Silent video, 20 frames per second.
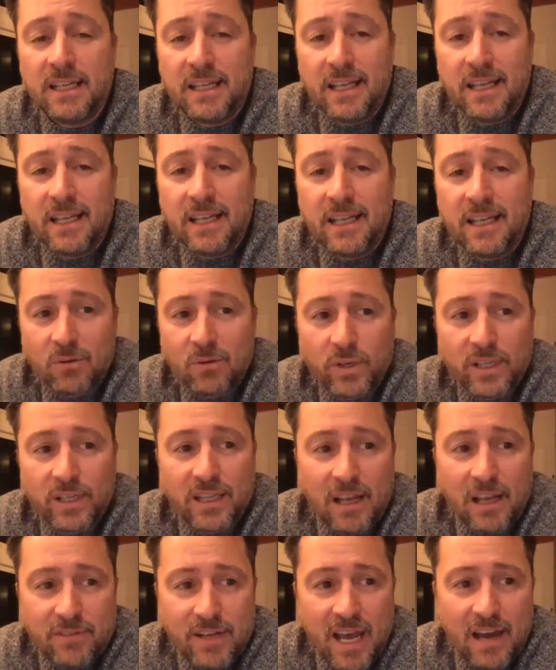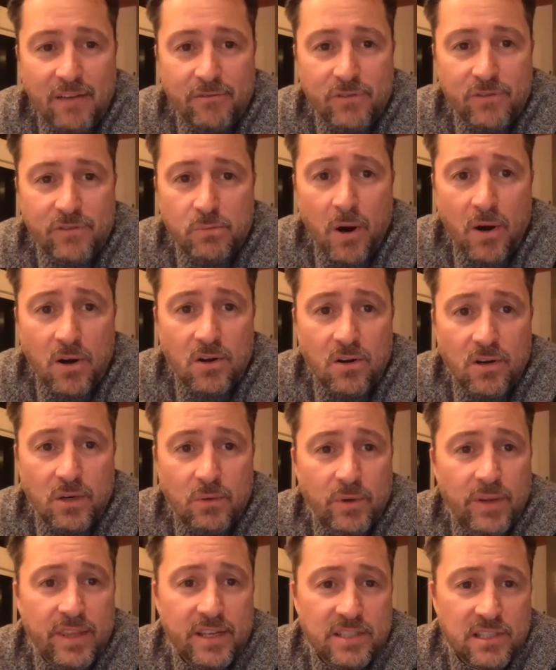And we'd love to have you partnering
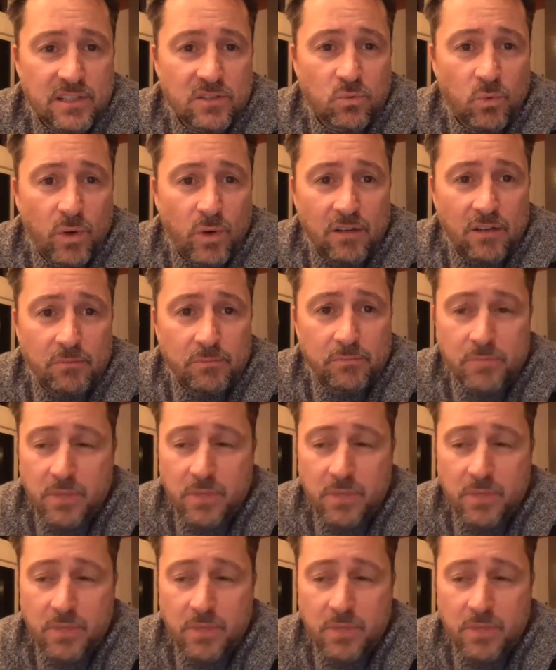with us as well.